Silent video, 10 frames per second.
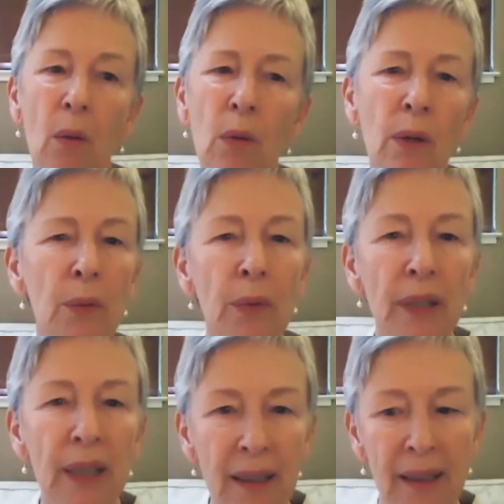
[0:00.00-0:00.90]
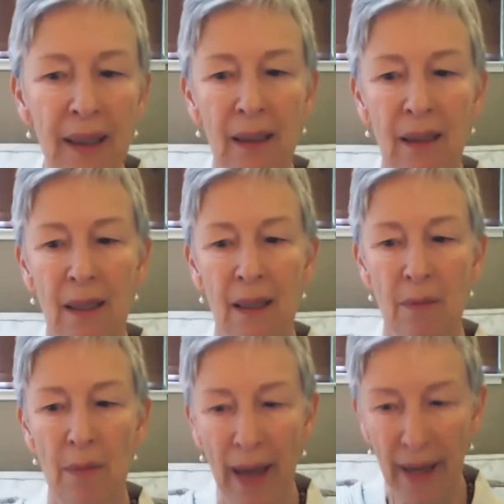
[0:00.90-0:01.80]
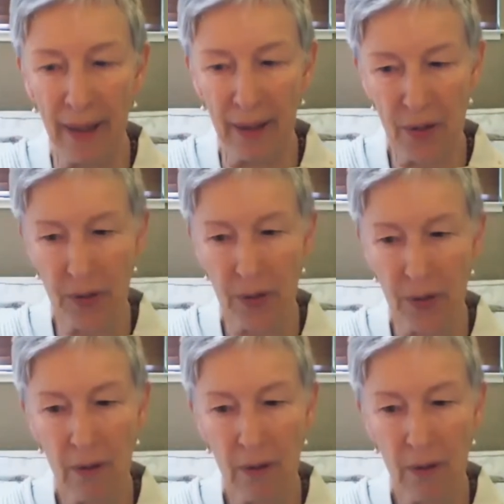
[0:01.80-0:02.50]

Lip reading: what really matters,